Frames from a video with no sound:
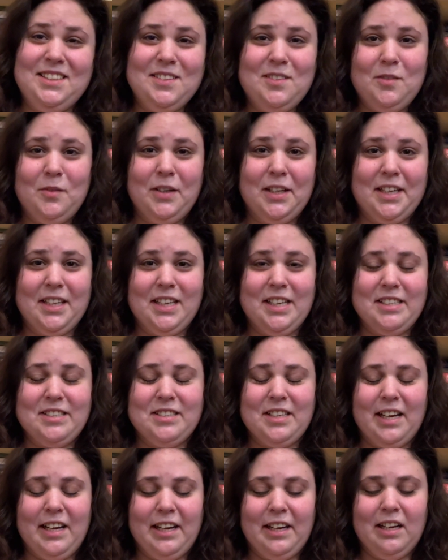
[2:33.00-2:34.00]
what can I
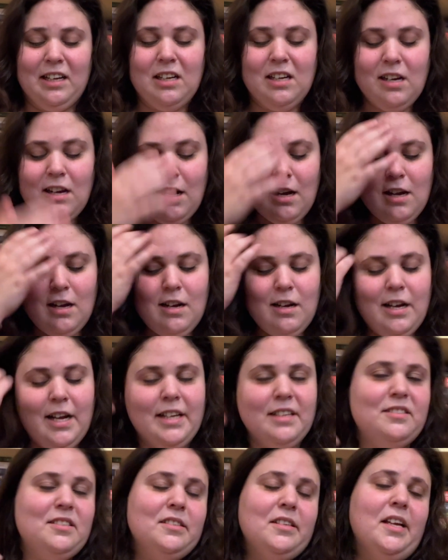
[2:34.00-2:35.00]
say?
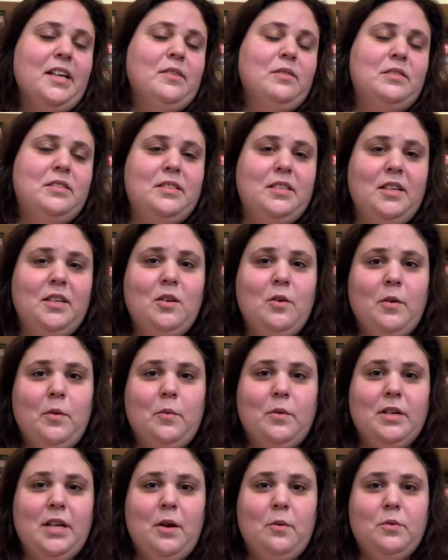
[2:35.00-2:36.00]
It's
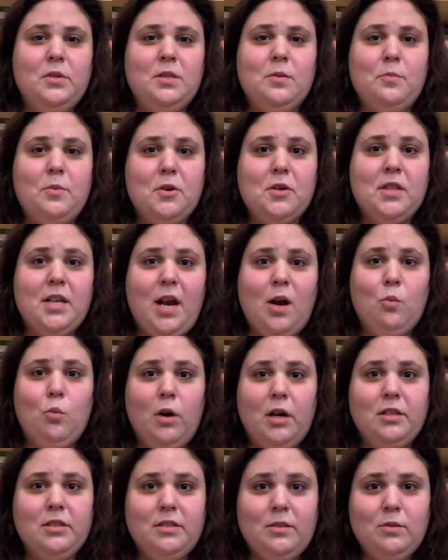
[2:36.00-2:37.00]
it was a book that I
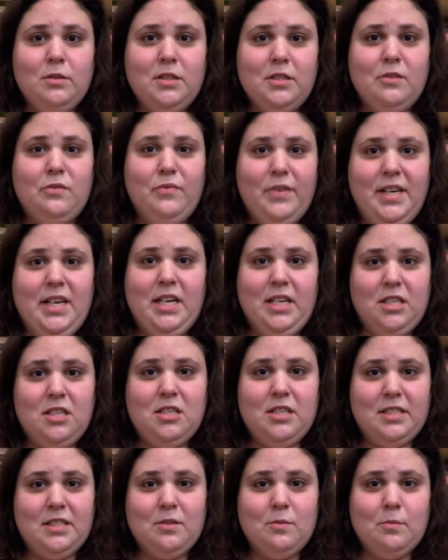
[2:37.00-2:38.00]
want to finish.
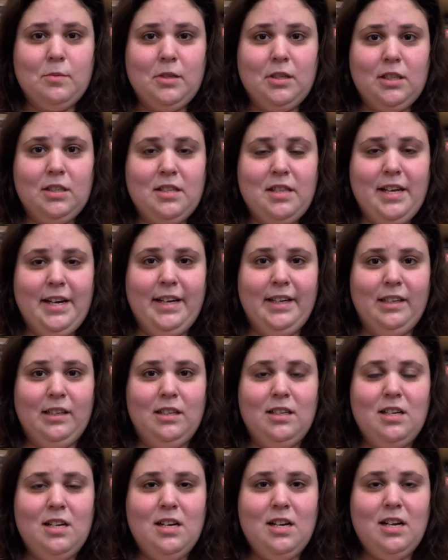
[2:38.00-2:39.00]
It's a book that
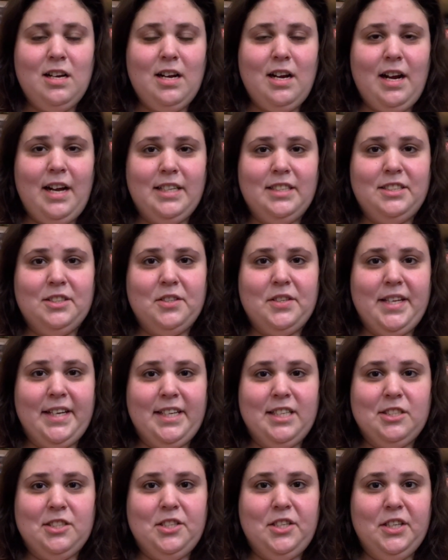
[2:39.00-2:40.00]
I still think
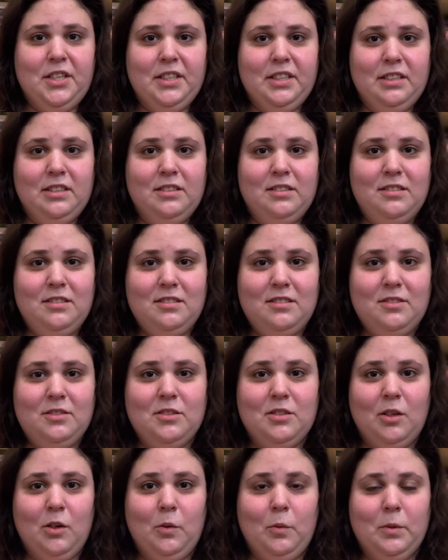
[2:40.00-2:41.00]
is good.
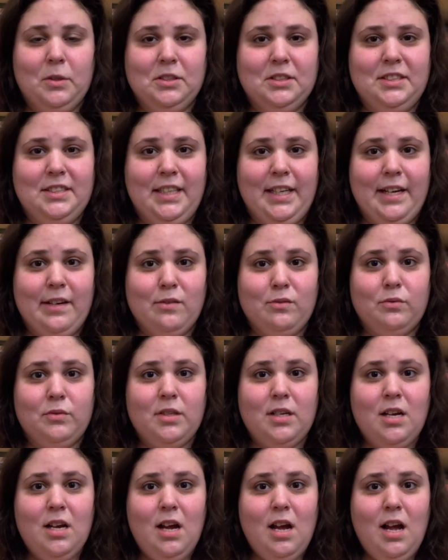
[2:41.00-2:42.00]
So we'll see if
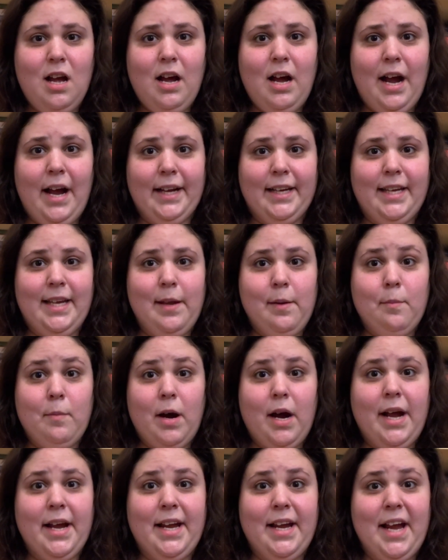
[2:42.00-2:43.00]
I keep
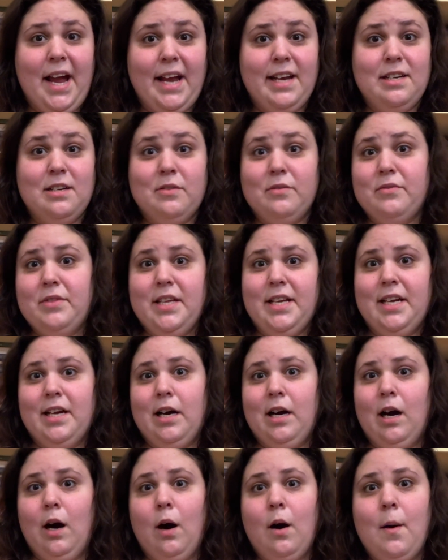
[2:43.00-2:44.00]
my end of
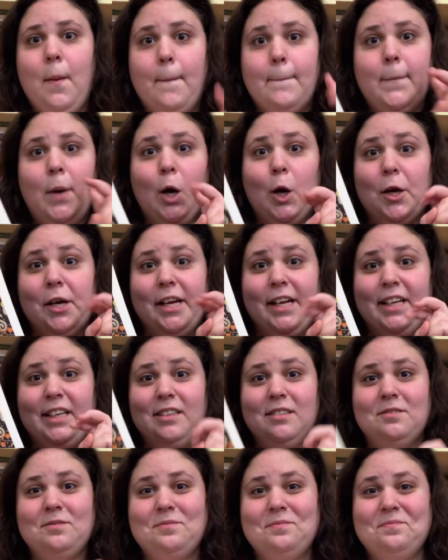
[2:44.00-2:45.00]
the
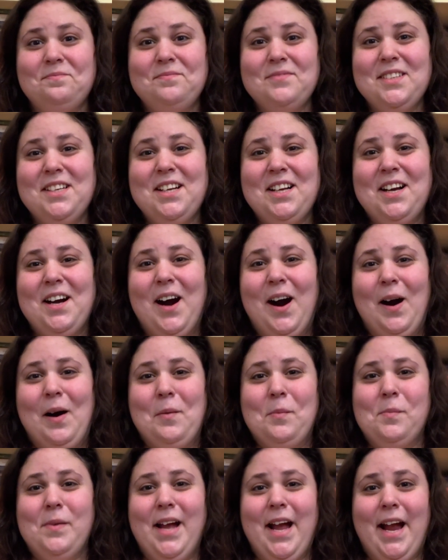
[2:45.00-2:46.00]
bargain
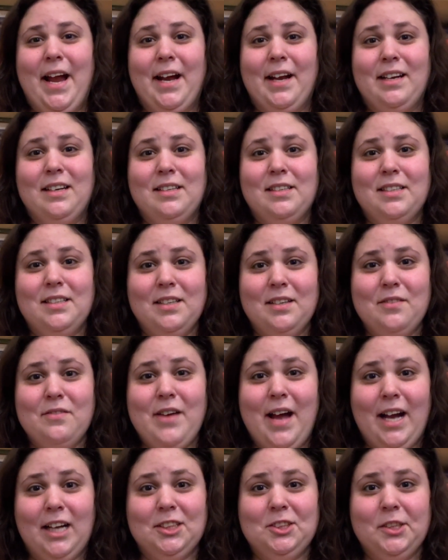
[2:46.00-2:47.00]
up and
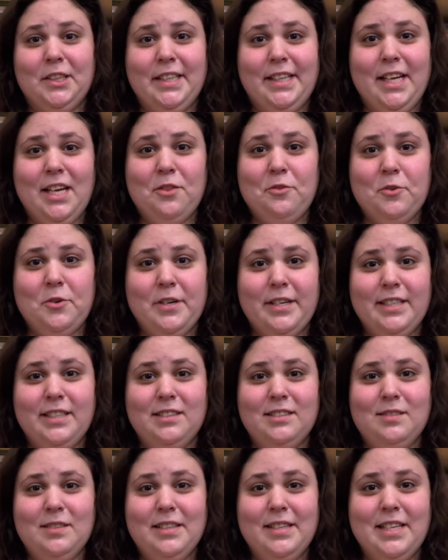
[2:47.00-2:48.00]
actually get through it
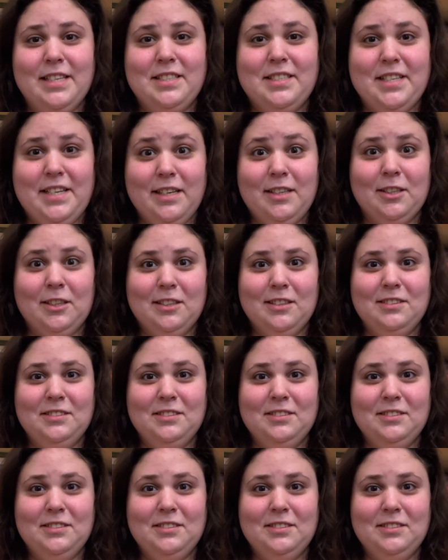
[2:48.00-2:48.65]
this year.